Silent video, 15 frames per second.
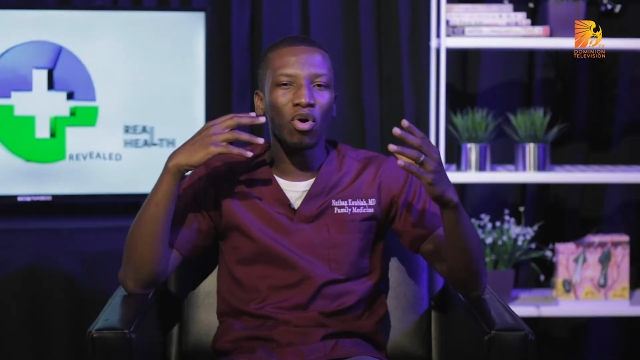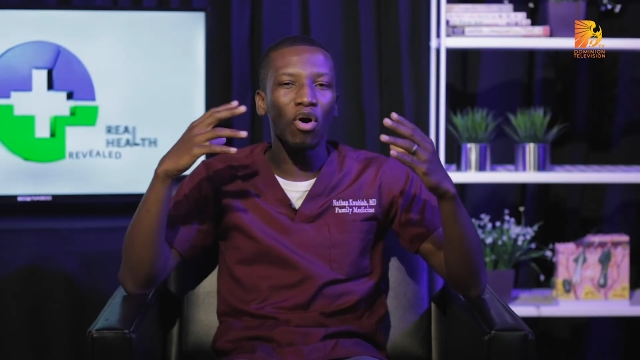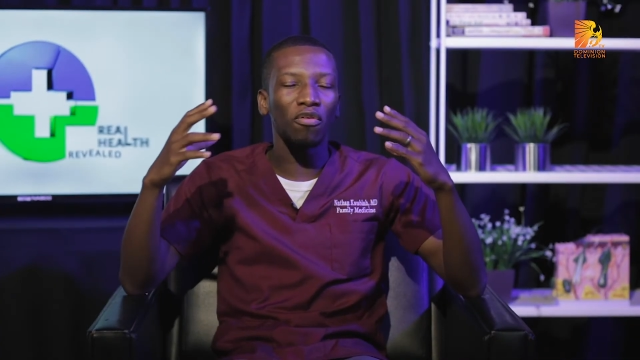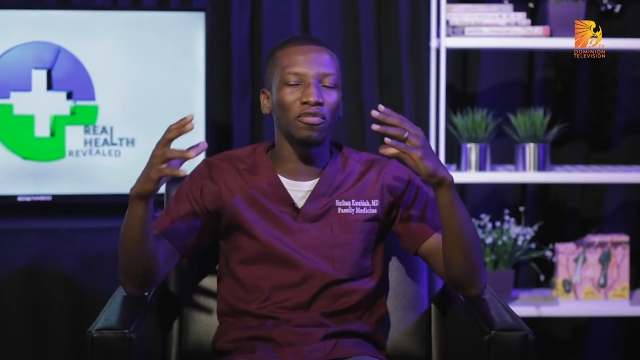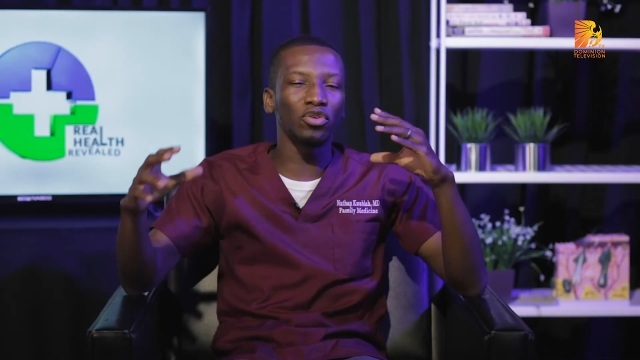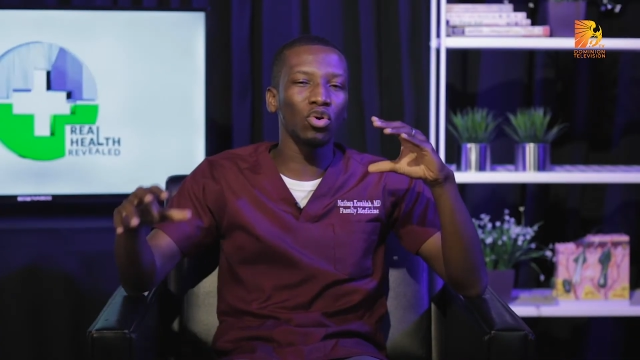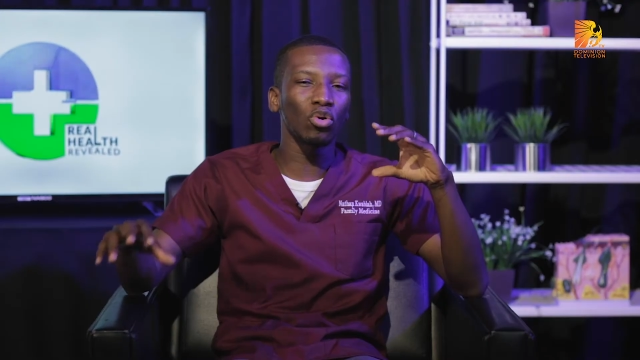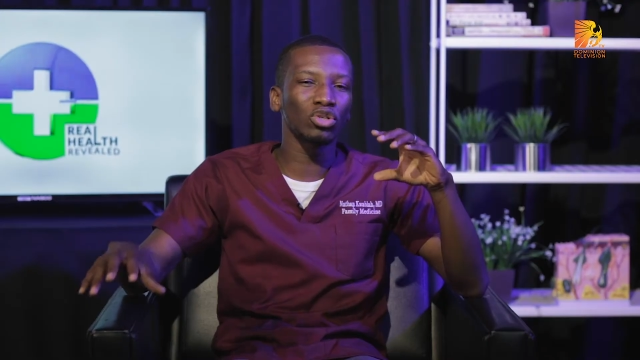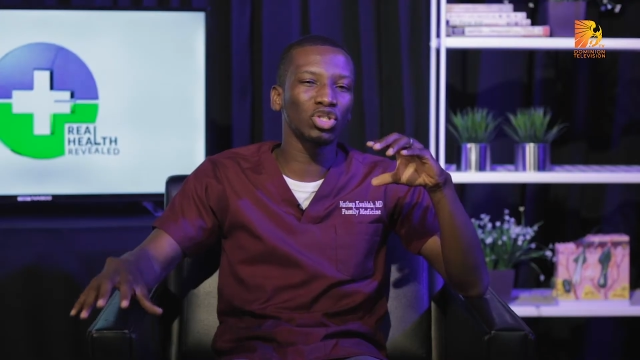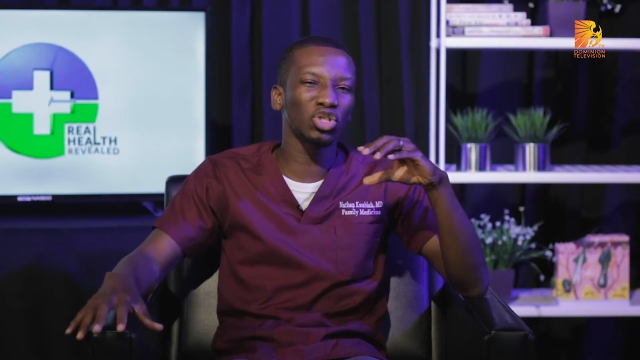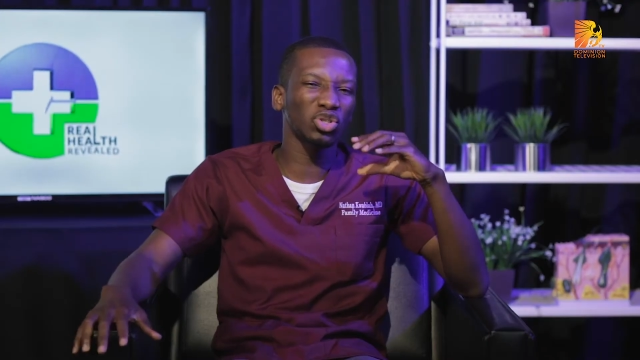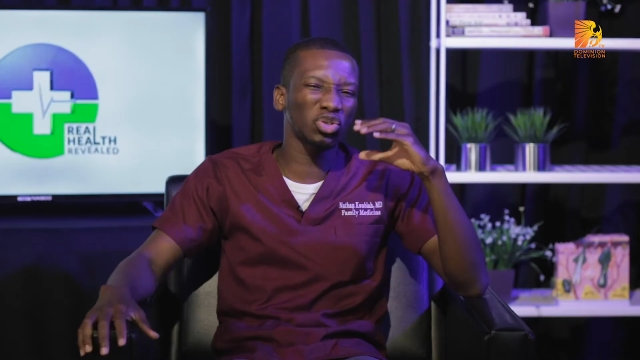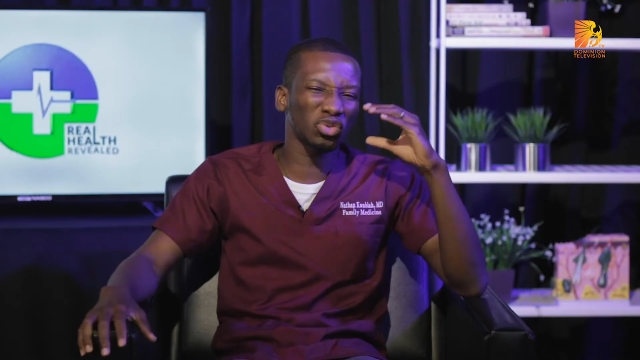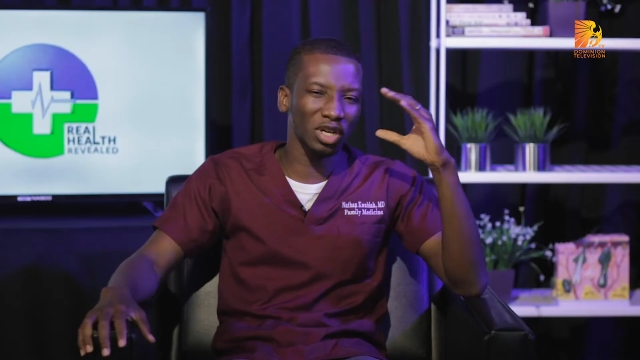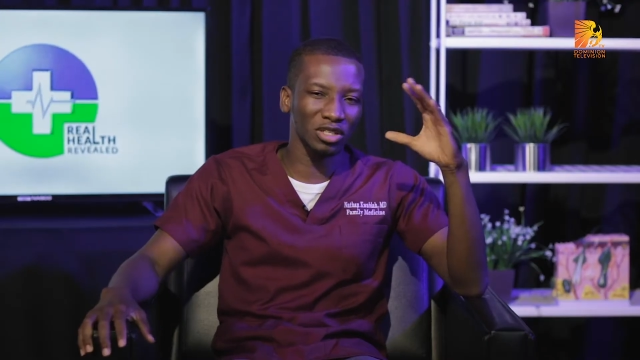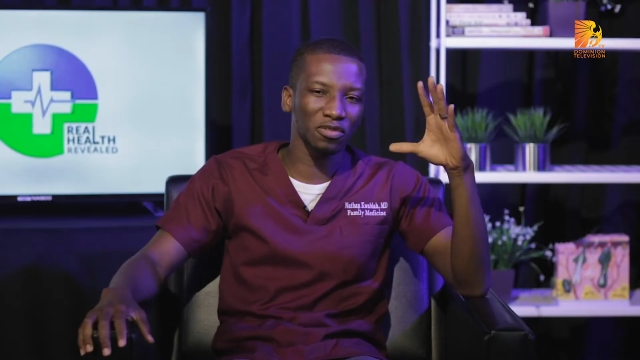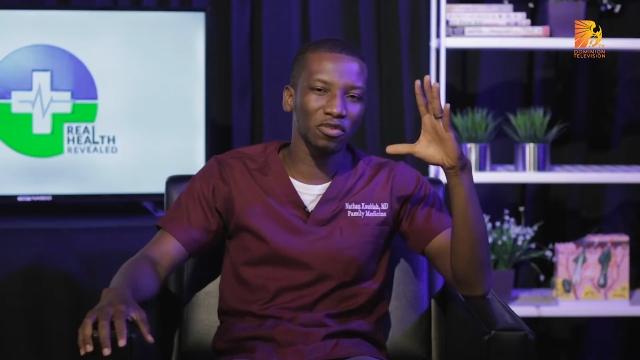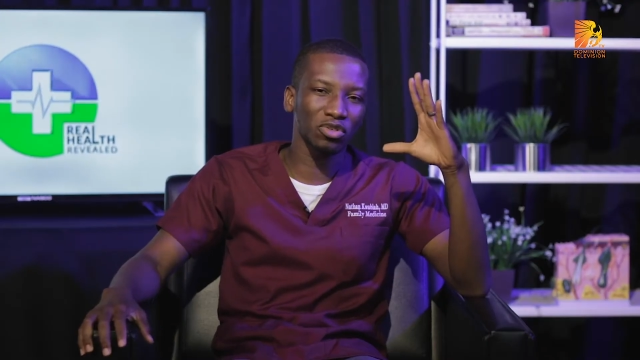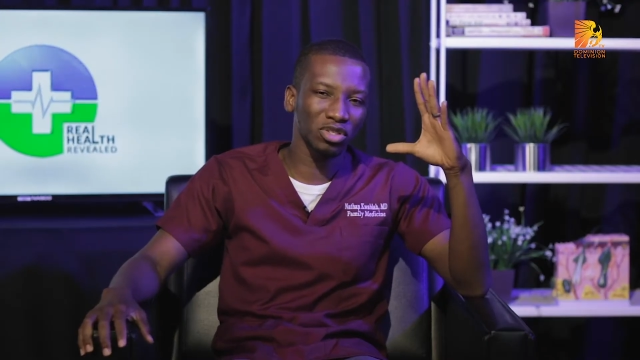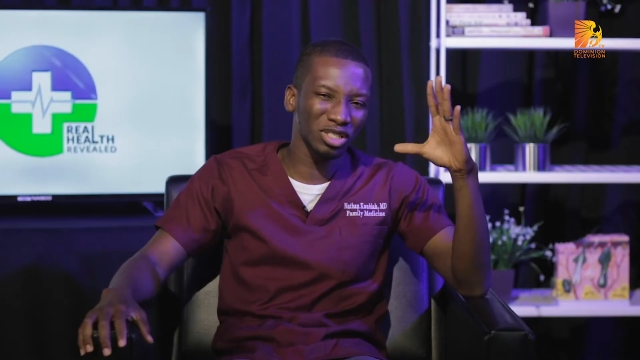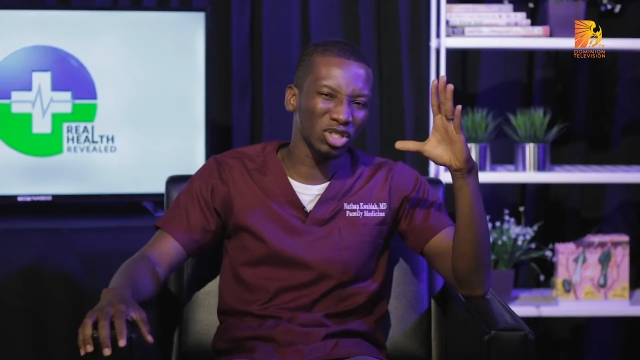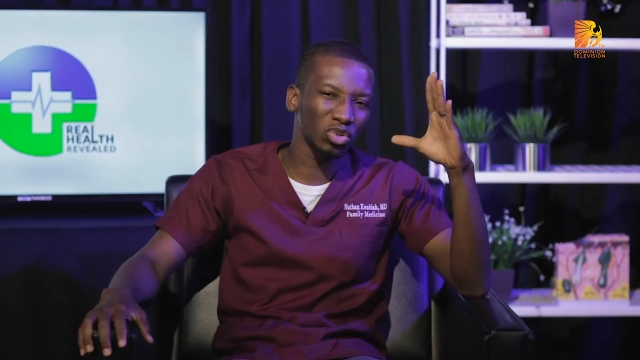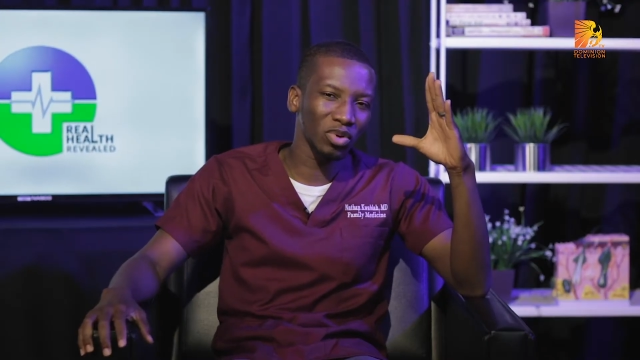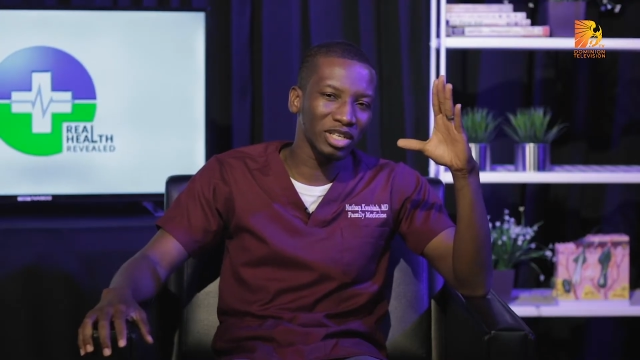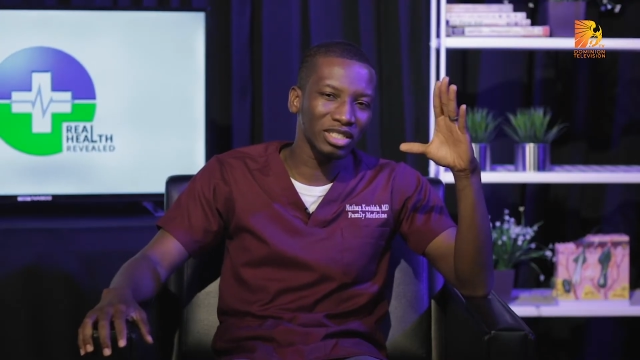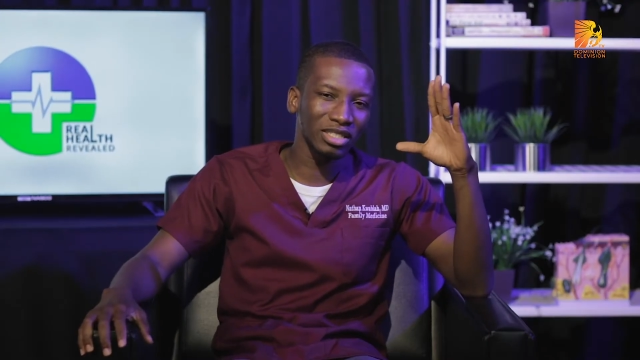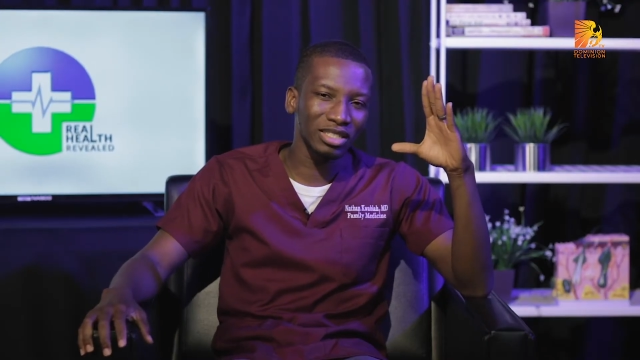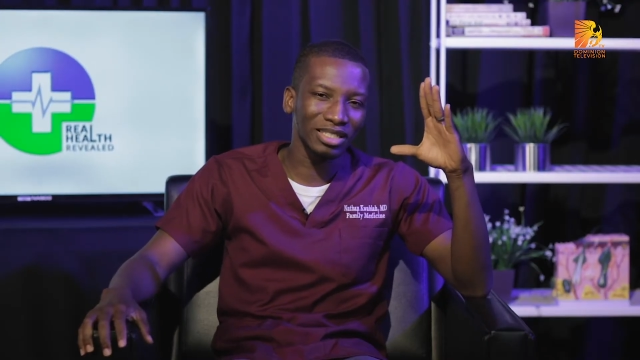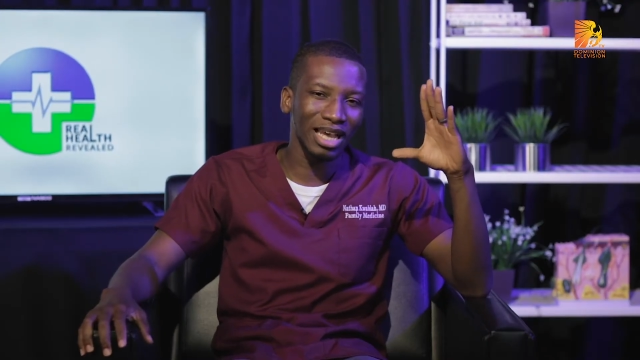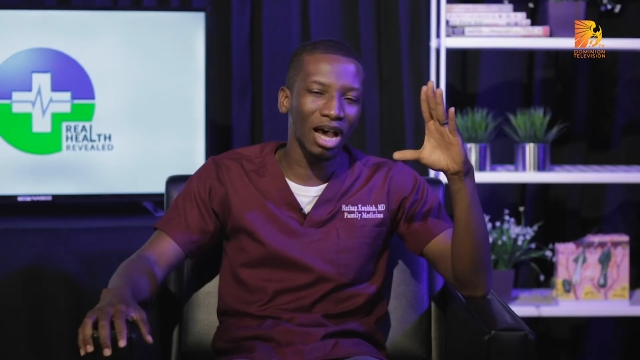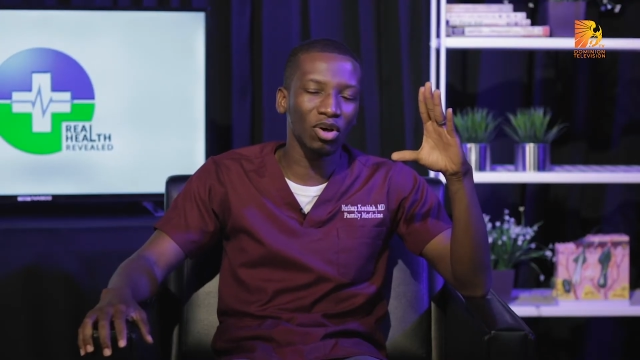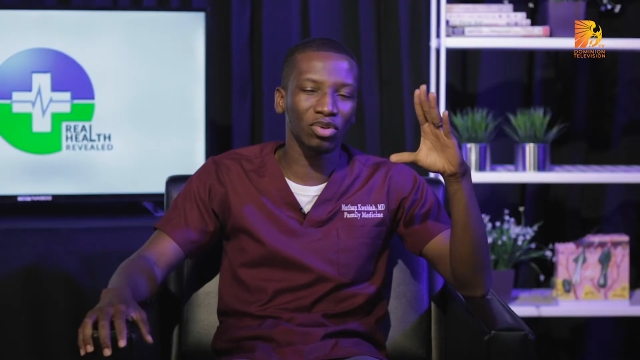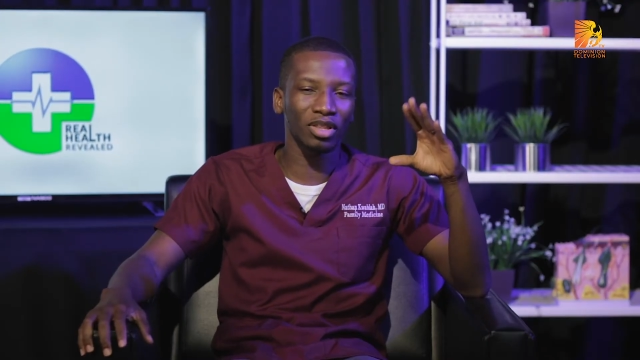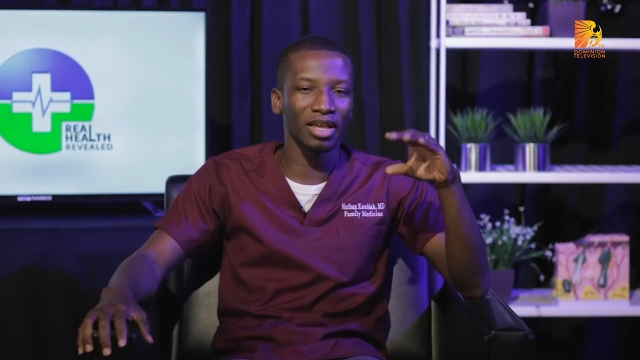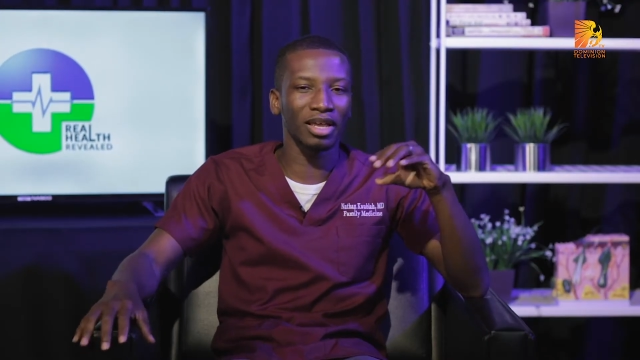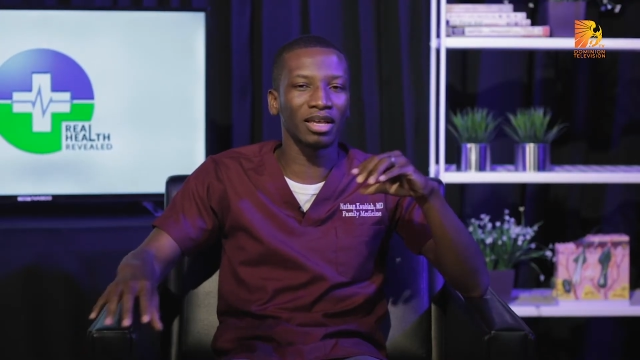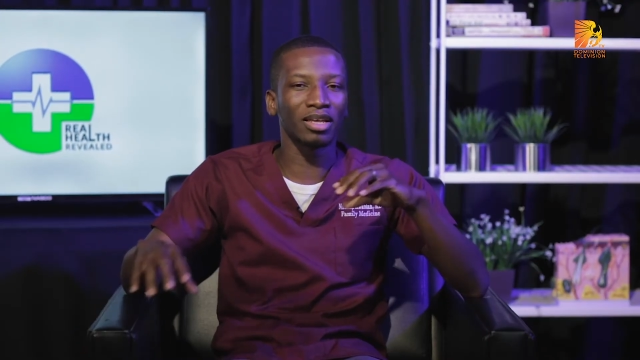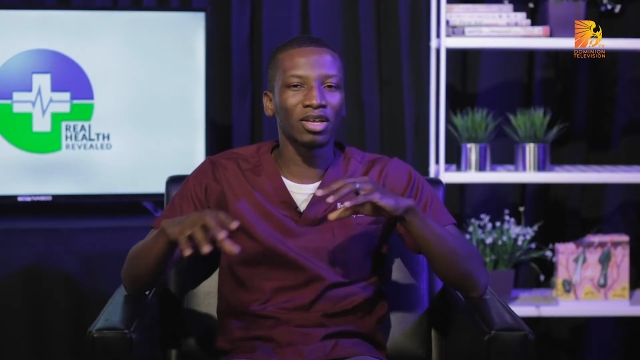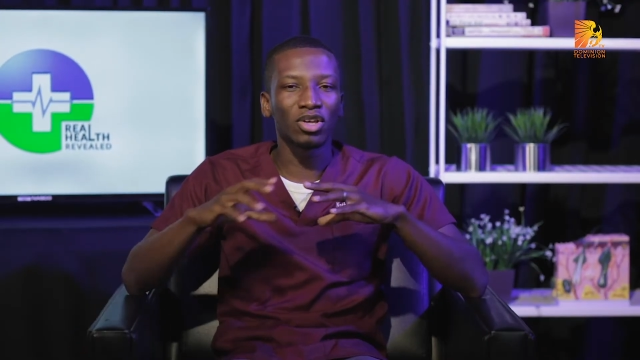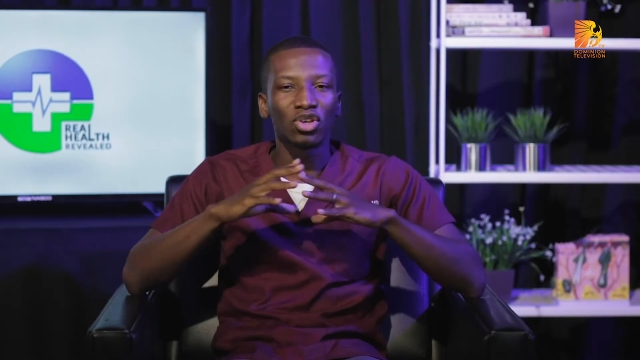of those stressful situations out there.